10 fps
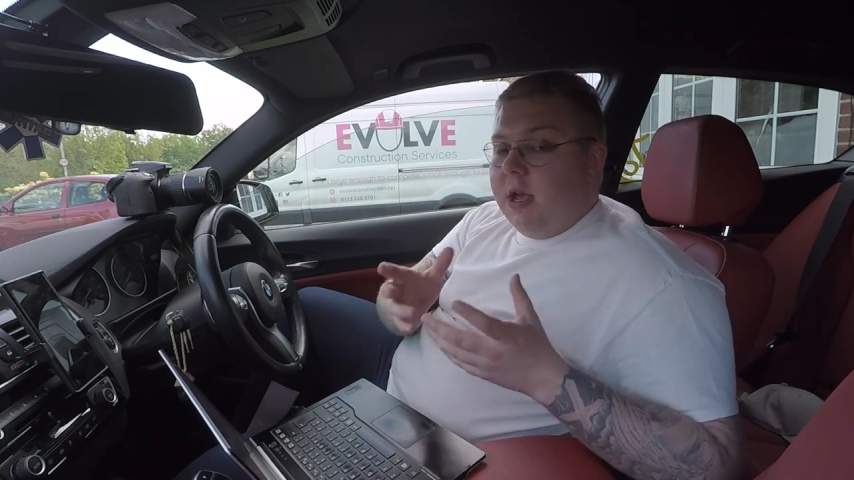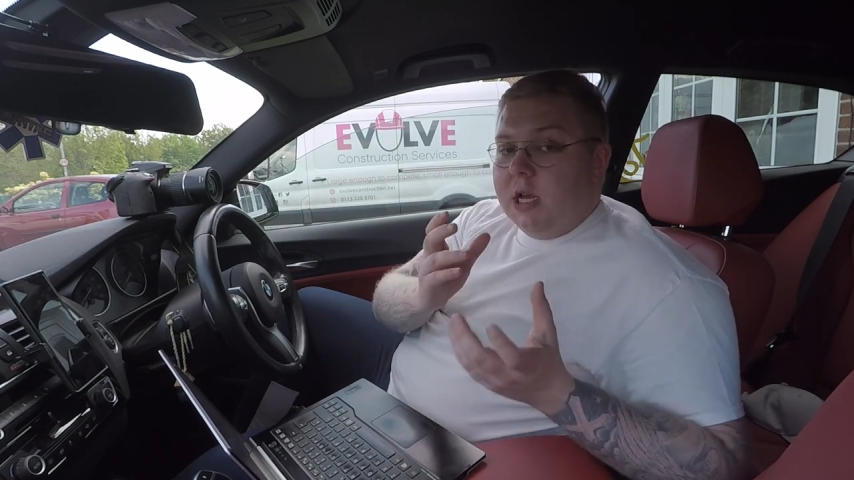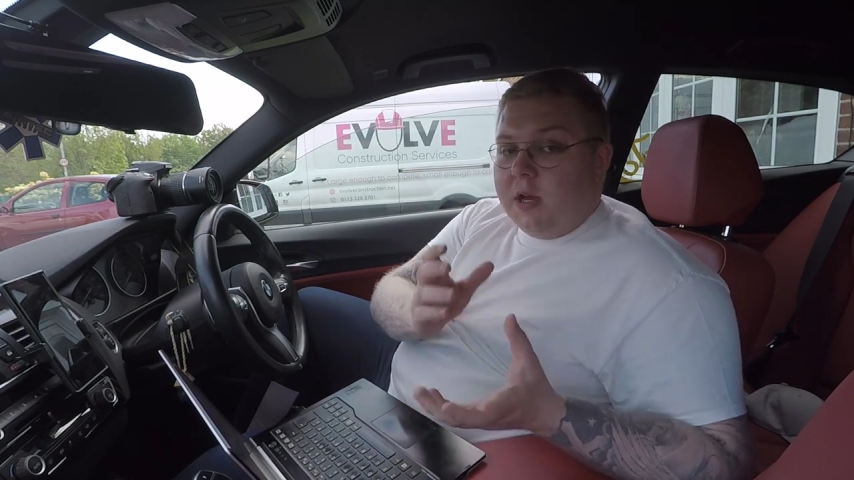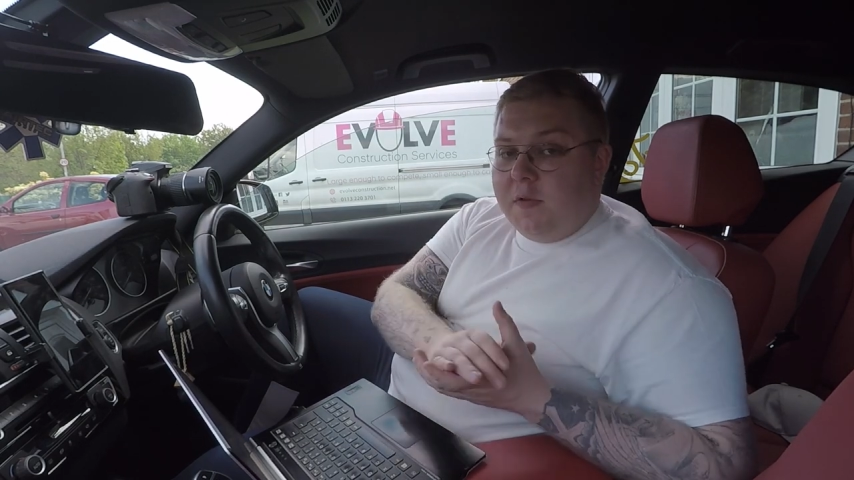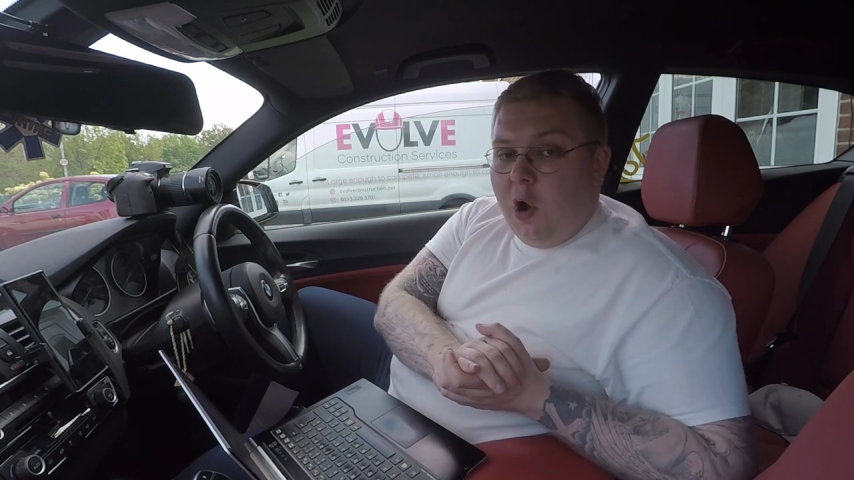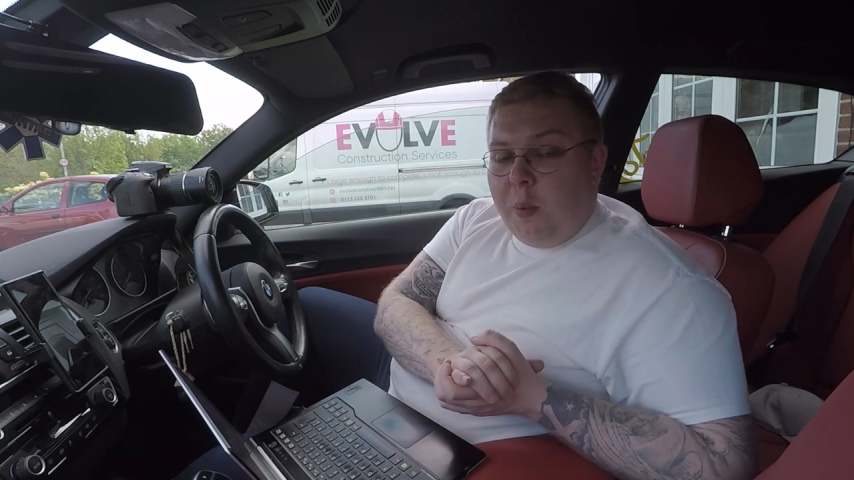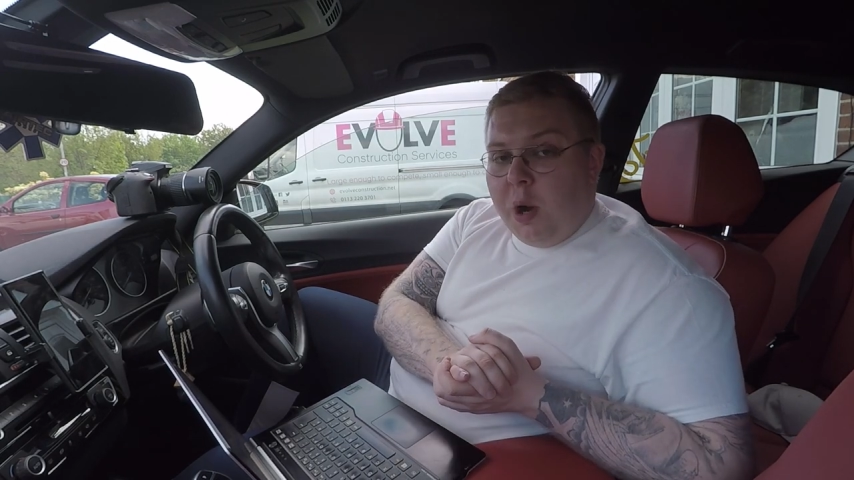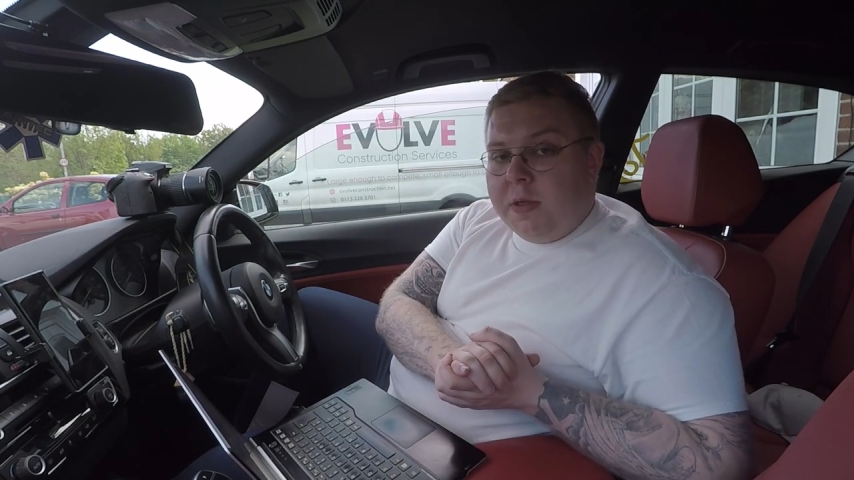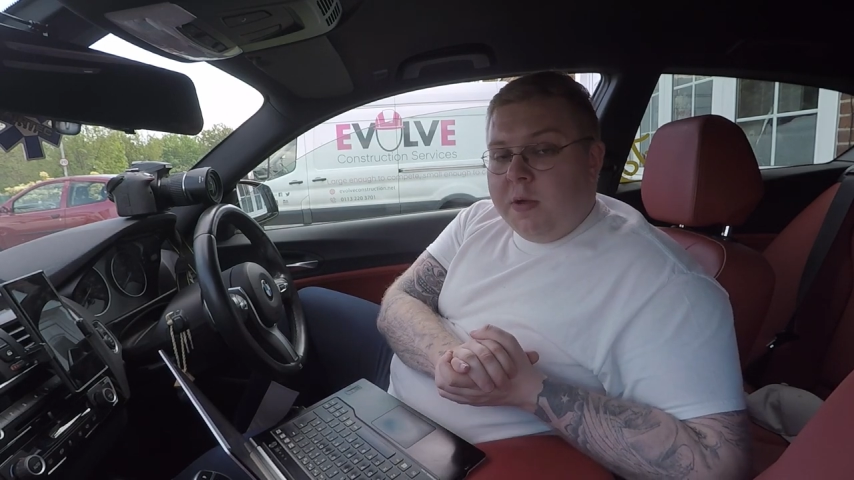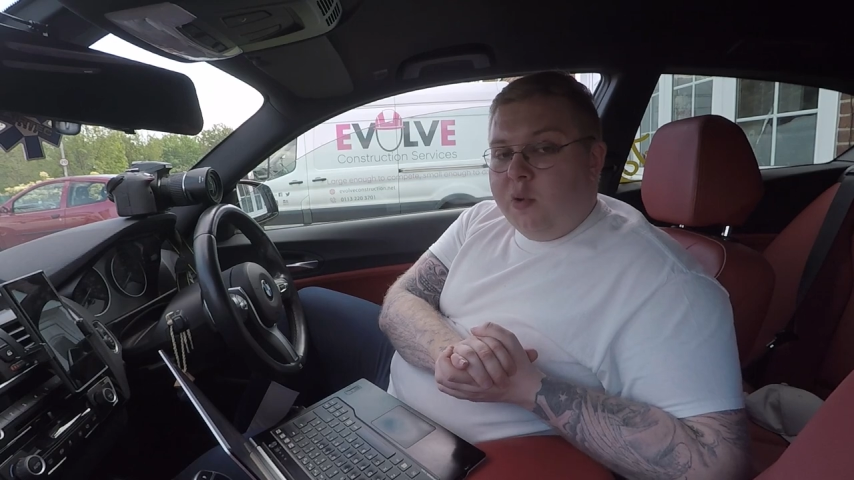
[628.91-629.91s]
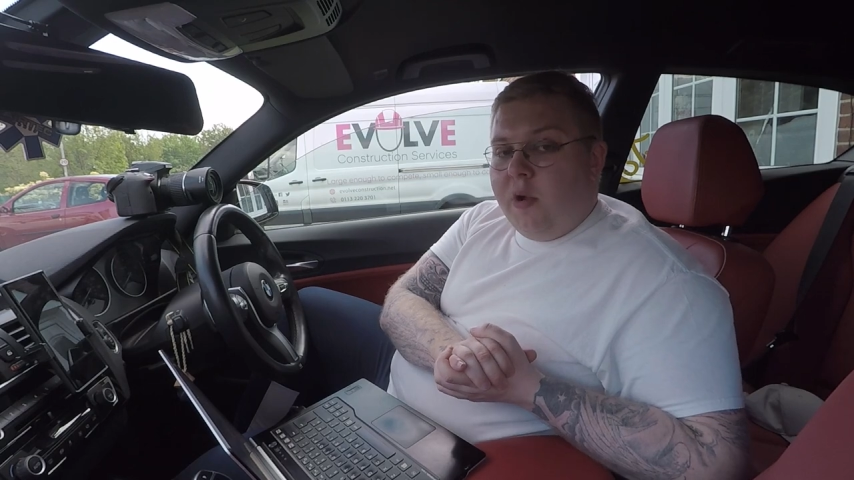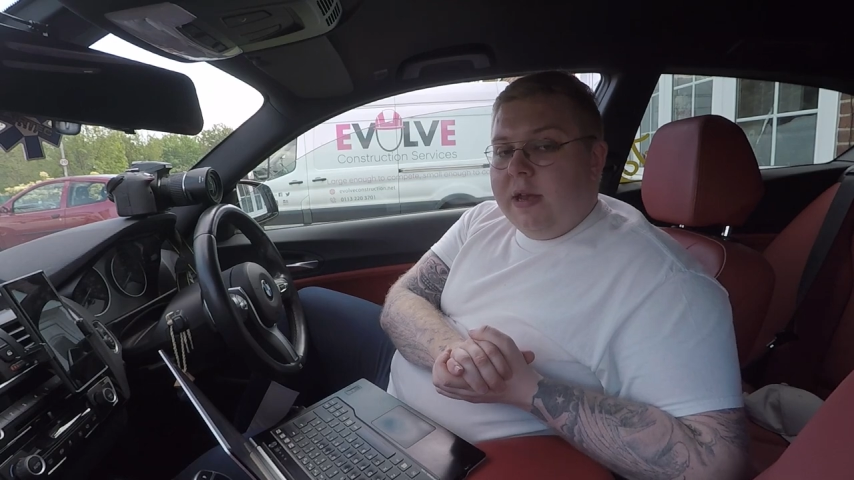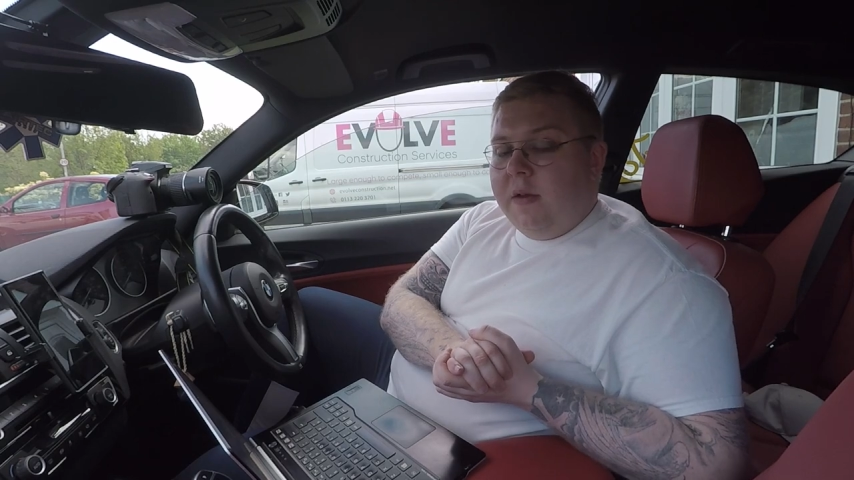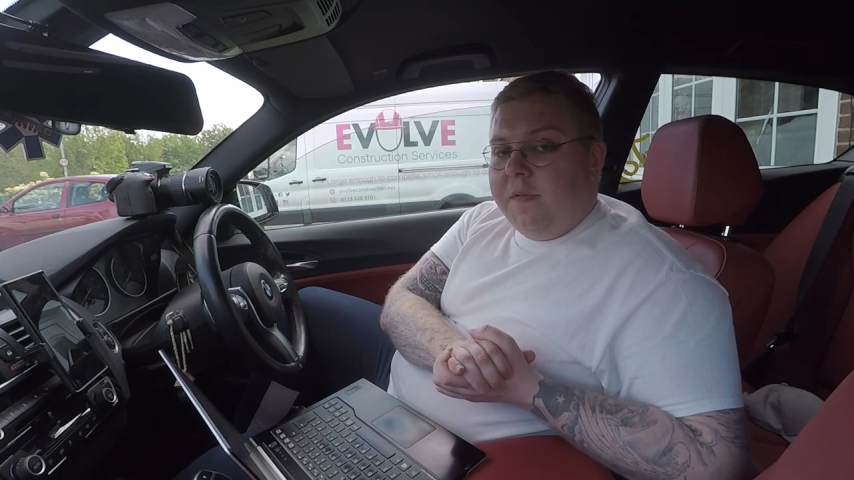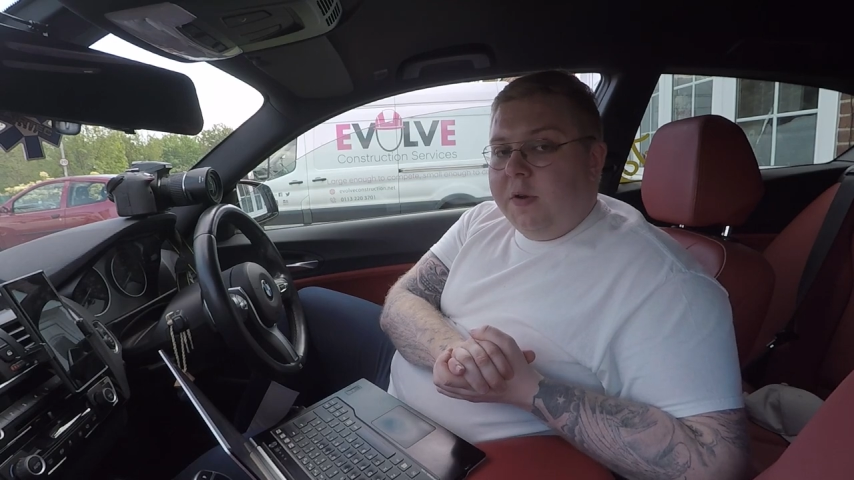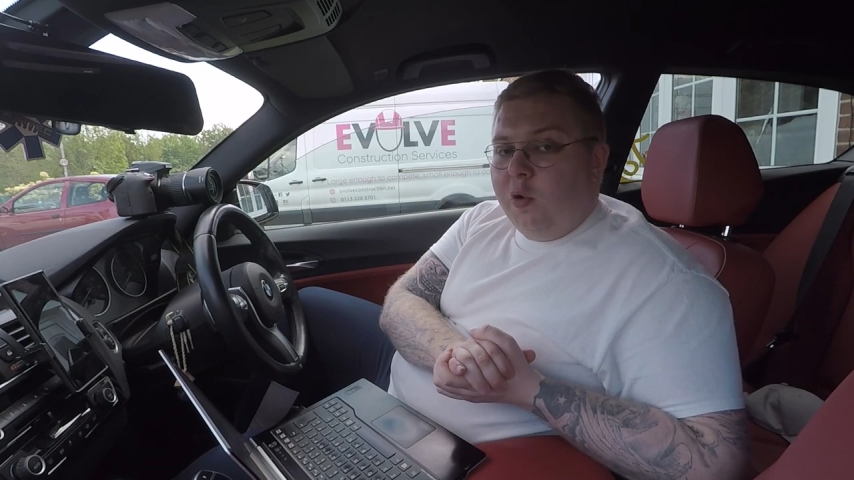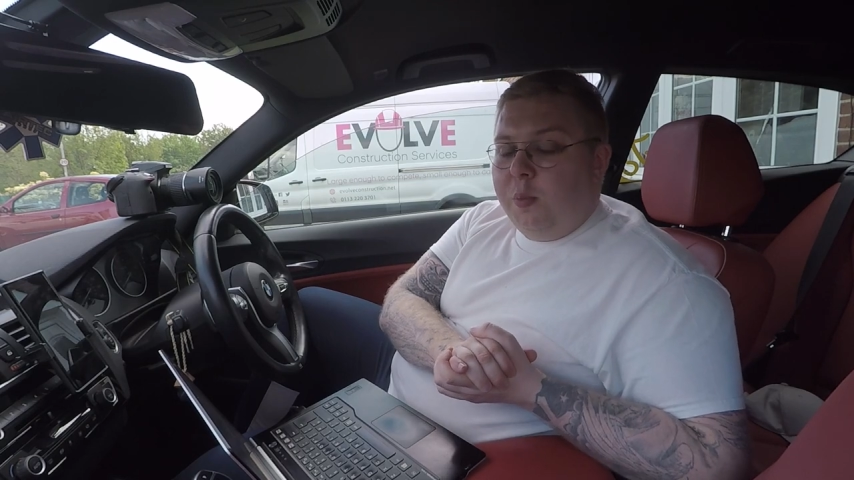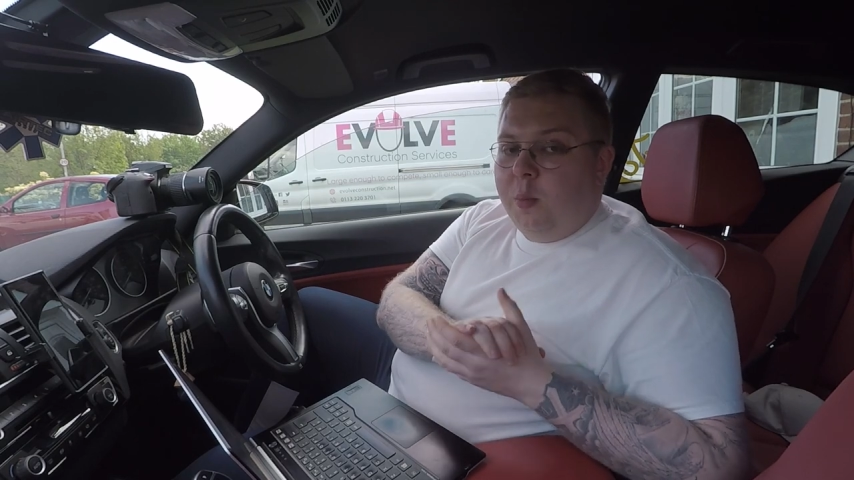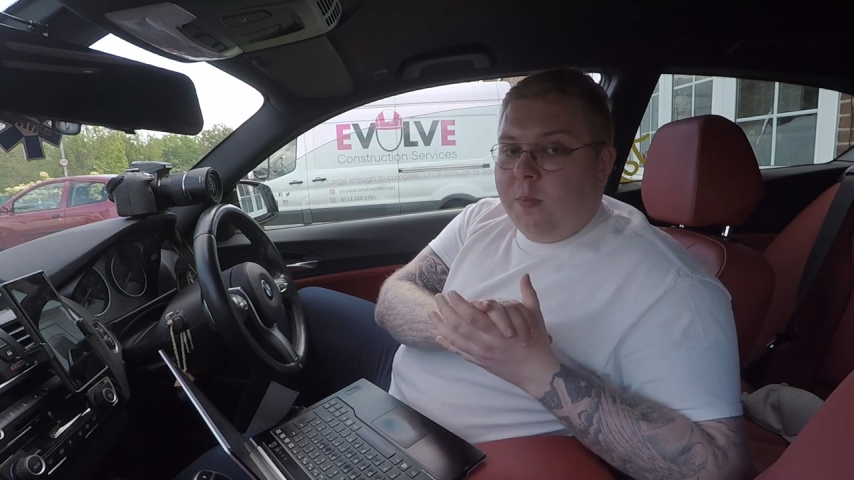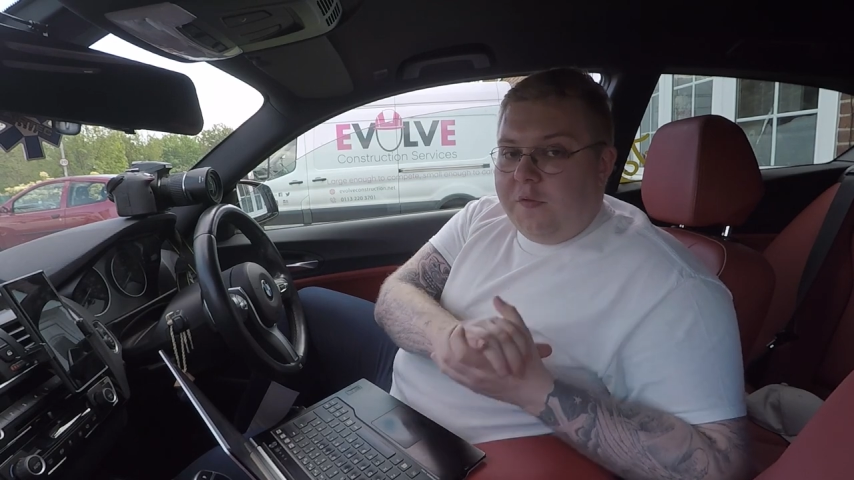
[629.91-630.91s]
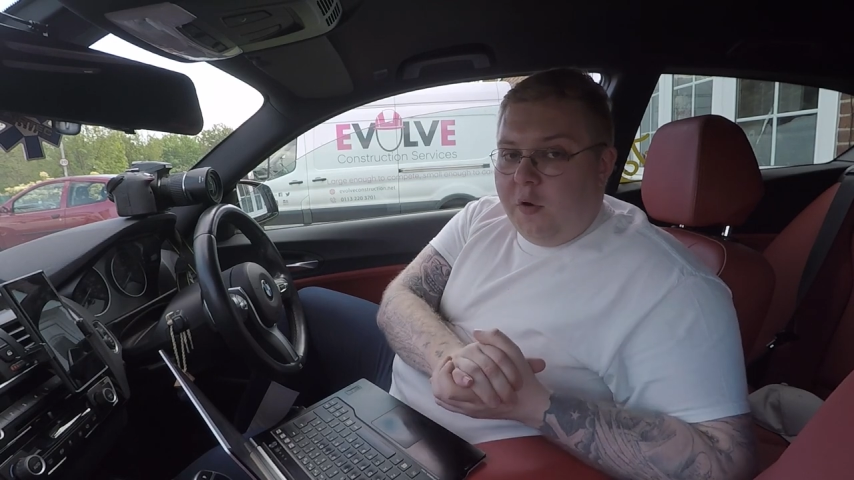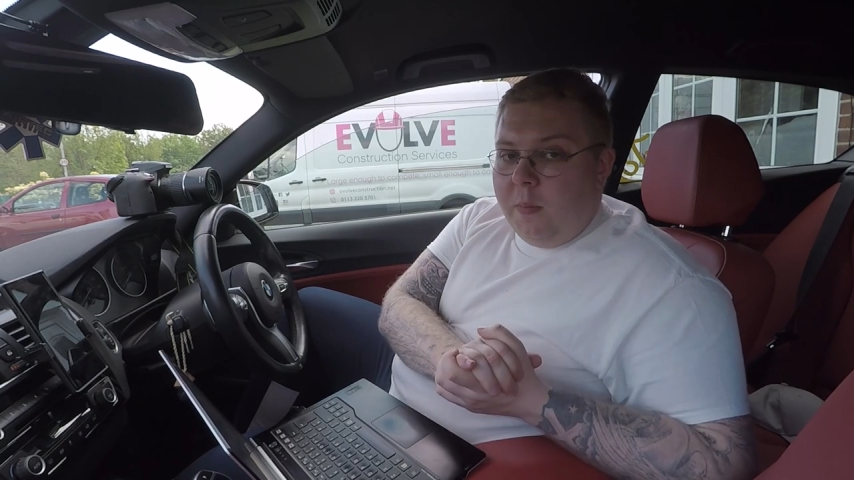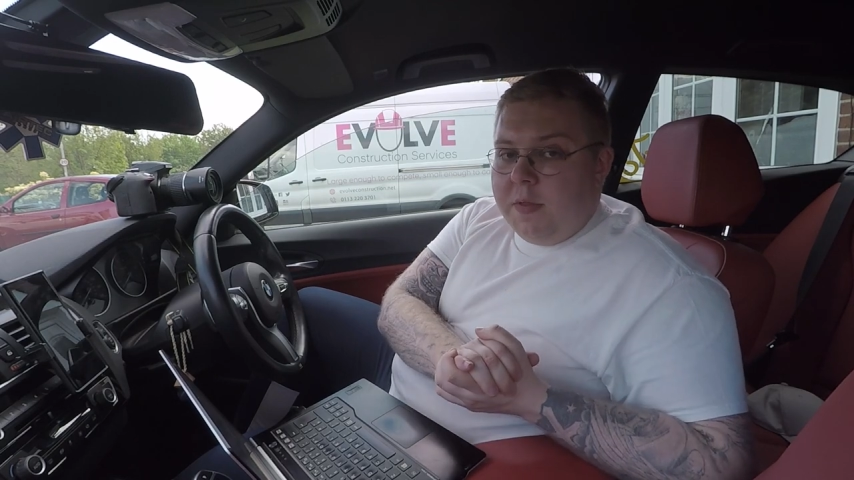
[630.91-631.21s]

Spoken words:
So if you're putting the upgraded fuel pump from